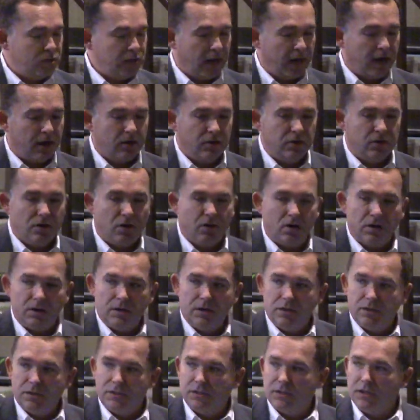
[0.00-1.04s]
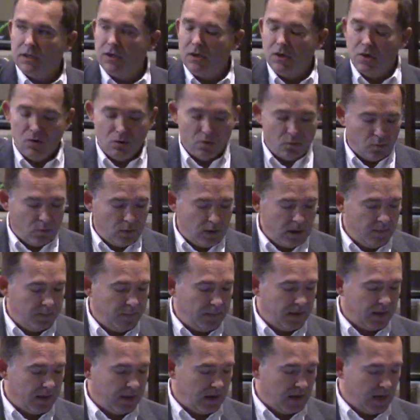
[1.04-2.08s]
outer darkness,
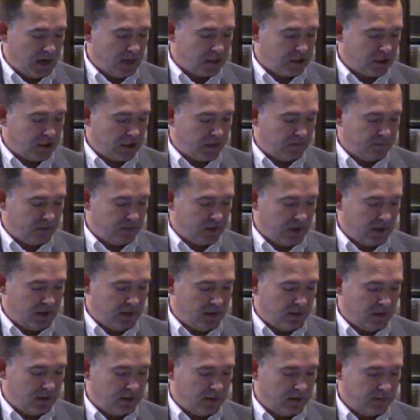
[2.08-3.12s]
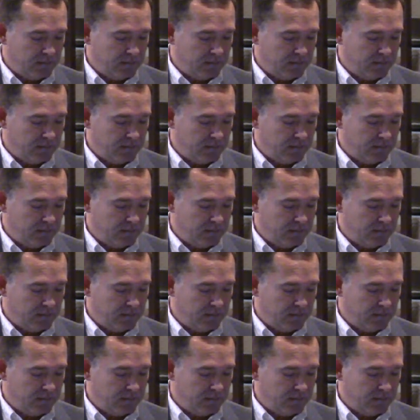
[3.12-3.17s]
weeping and gnashing of teeth.